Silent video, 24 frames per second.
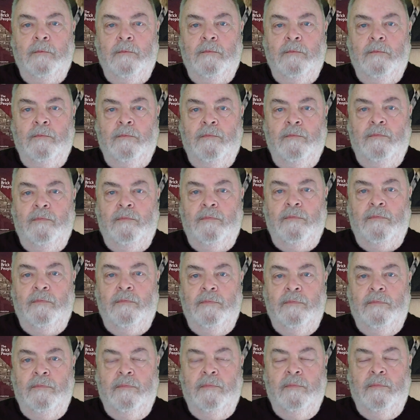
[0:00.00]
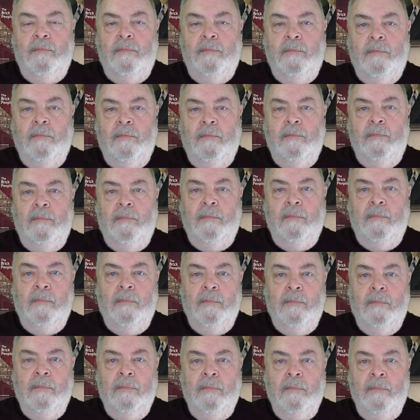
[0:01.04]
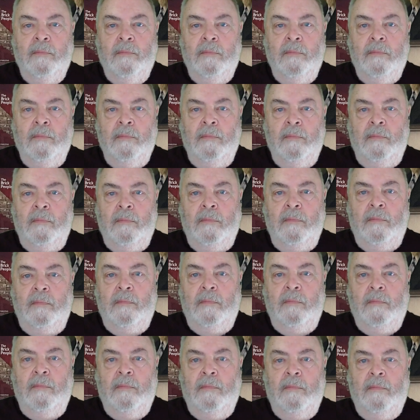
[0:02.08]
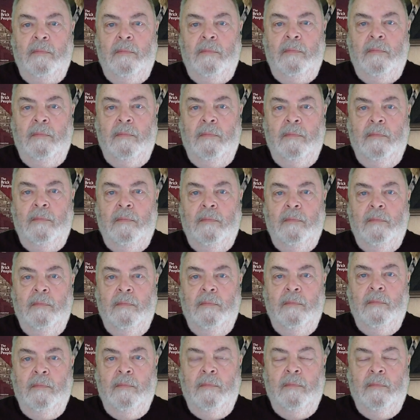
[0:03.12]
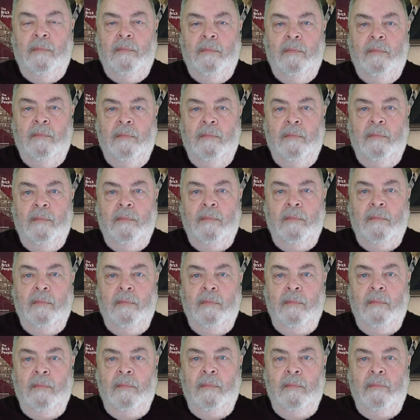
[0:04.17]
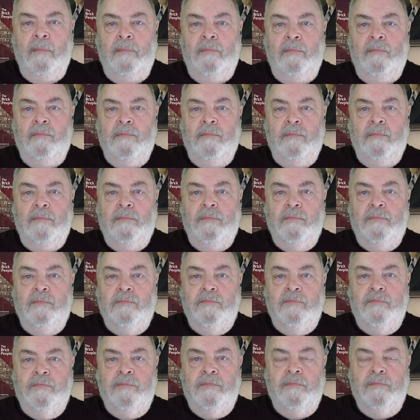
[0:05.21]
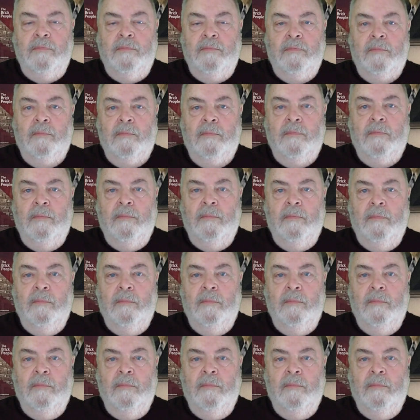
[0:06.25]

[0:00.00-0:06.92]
(silent)